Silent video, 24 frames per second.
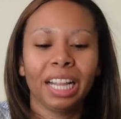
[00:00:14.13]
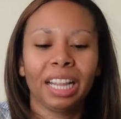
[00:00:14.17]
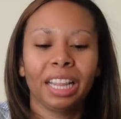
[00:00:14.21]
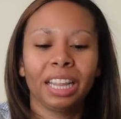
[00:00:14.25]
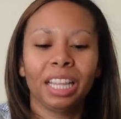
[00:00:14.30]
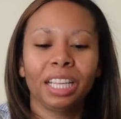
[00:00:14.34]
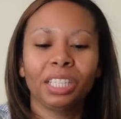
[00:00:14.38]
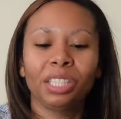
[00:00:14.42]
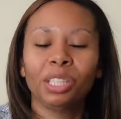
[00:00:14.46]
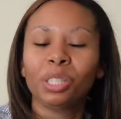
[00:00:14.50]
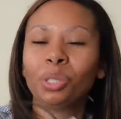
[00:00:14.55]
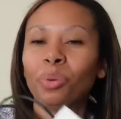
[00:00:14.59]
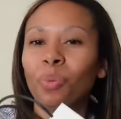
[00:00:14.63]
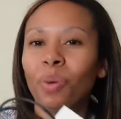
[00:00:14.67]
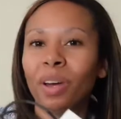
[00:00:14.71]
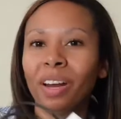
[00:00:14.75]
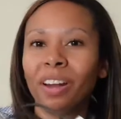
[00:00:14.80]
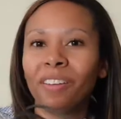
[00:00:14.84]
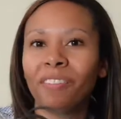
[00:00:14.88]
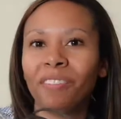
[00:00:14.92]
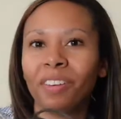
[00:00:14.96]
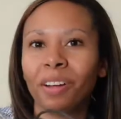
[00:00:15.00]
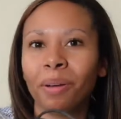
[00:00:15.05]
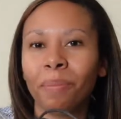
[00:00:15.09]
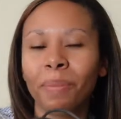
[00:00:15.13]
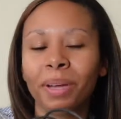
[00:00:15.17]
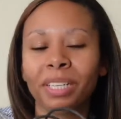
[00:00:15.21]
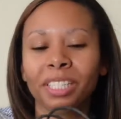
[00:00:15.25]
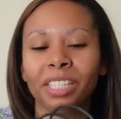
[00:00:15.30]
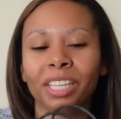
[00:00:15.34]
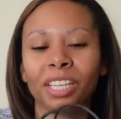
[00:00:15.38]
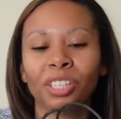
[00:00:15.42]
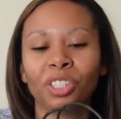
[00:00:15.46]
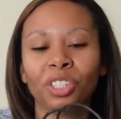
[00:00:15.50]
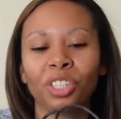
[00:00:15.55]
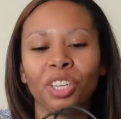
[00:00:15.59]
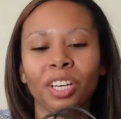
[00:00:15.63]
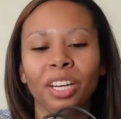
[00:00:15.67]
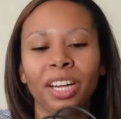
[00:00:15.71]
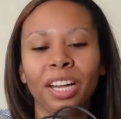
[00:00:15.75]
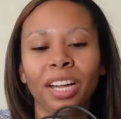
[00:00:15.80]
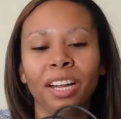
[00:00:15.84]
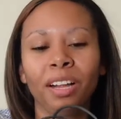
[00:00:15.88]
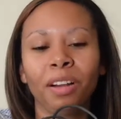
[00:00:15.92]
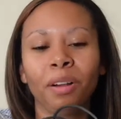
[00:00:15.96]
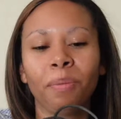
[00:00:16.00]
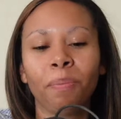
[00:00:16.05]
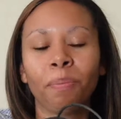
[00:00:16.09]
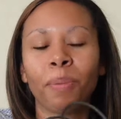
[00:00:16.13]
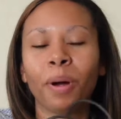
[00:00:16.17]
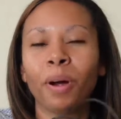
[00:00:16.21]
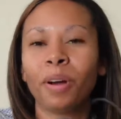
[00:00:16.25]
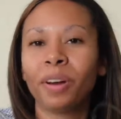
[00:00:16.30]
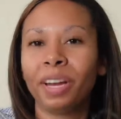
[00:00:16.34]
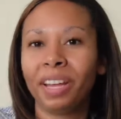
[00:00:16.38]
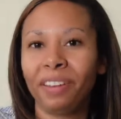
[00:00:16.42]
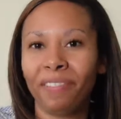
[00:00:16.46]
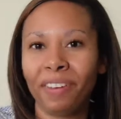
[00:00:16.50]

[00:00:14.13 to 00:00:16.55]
This is one of them. It's a Chanel party